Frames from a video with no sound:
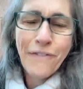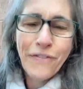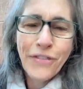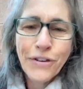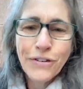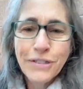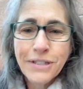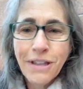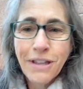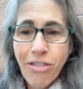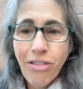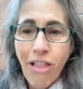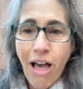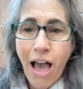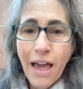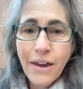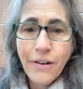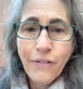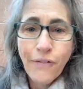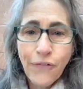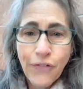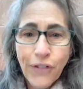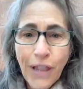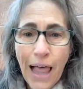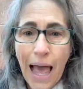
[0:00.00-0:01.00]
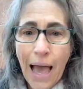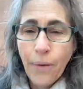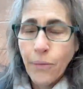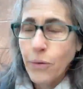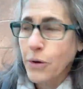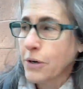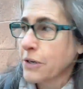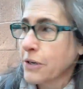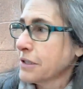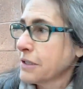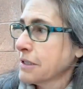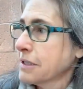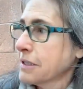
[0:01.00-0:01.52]
there's a lot of
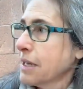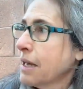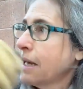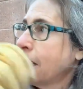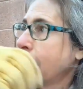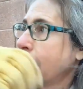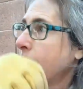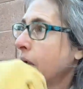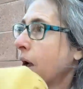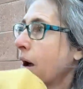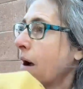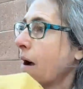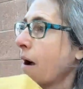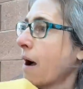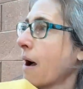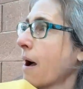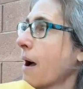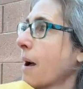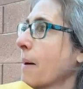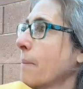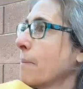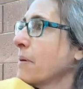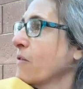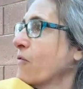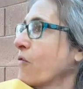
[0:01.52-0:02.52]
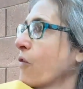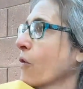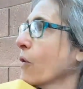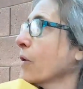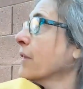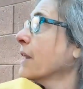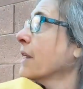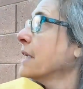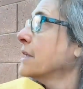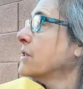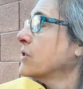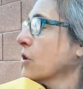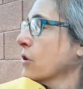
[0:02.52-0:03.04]
flowers, before
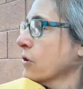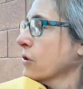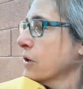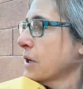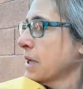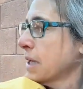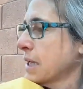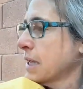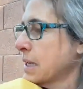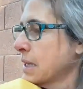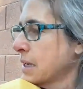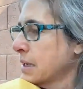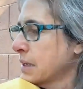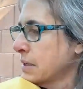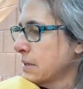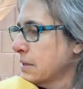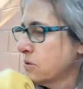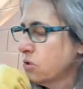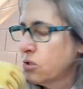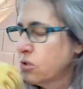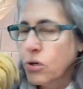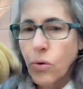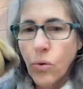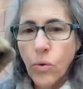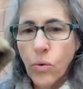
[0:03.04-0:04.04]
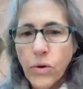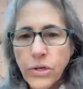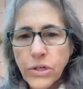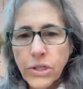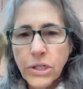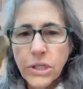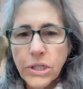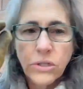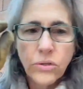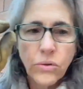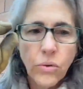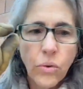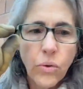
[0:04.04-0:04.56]
they turn into
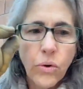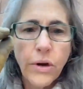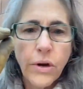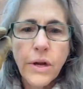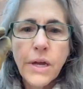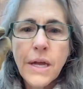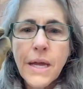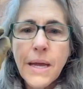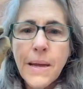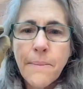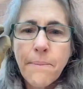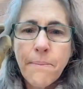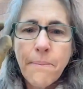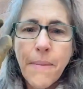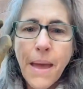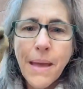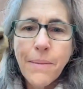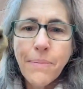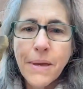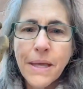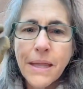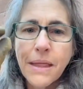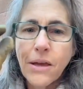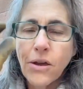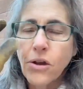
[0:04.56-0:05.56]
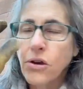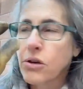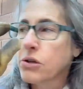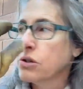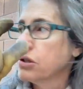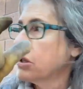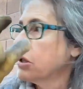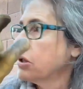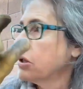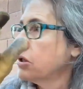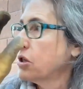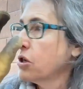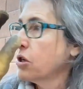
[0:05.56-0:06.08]
oranges, or maybe they're
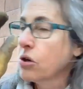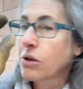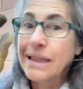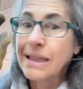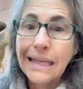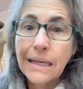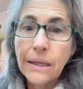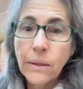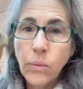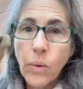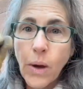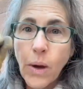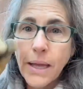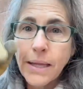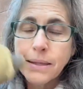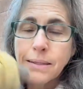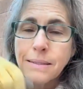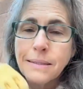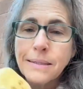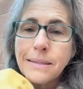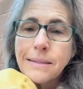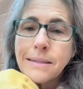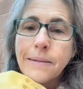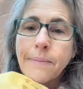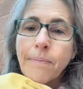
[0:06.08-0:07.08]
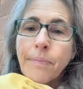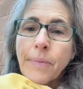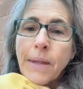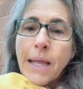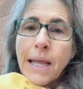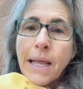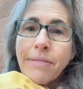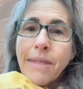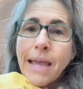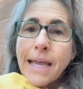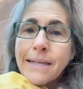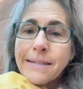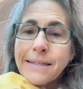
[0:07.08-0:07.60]
little ones,
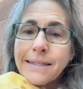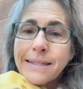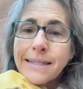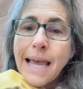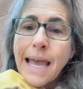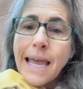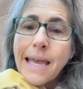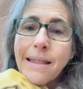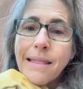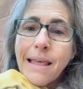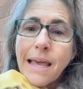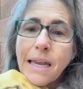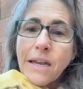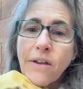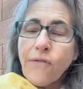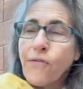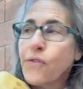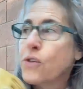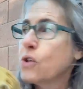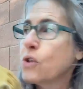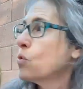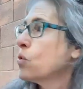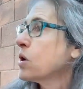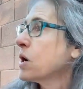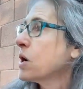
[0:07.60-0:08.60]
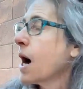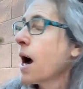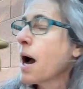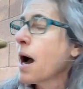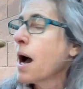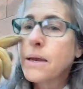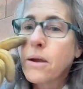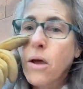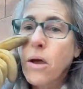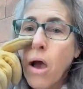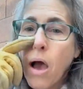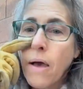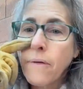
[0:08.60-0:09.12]
they say that if you cut
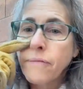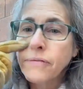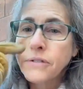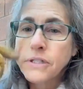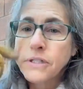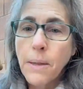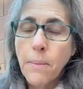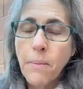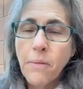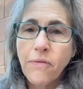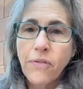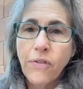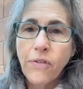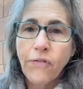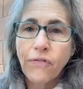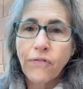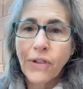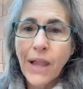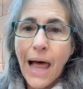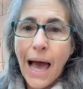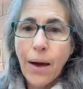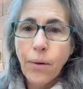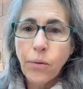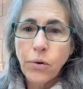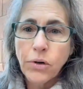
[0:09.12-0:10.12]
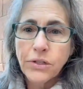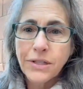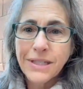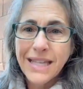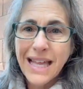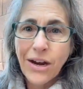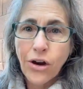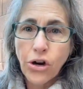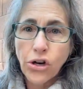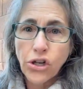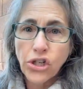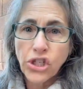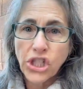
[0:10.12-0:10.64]
off some of the flowers that
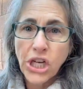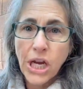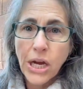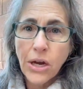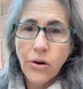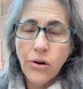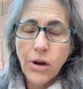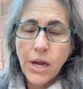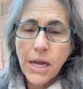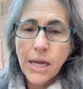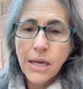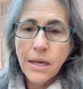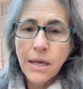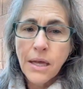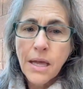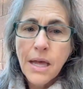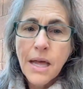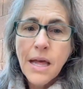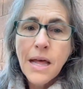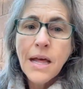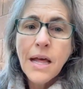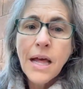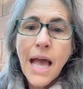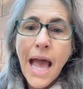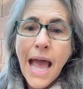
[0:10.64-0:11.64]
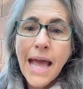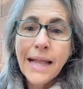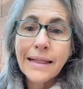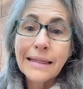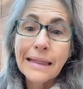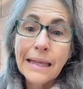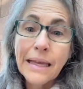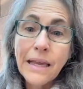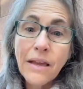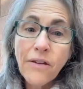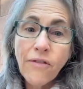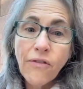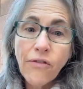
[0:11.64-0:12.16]
are sharing and
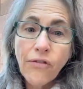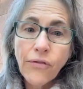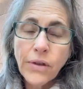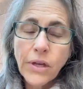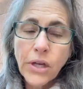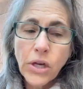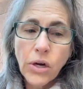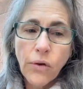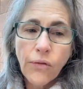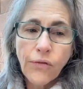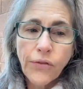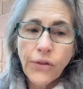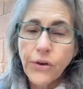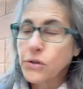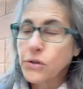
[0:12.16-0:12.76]
leave, you know, if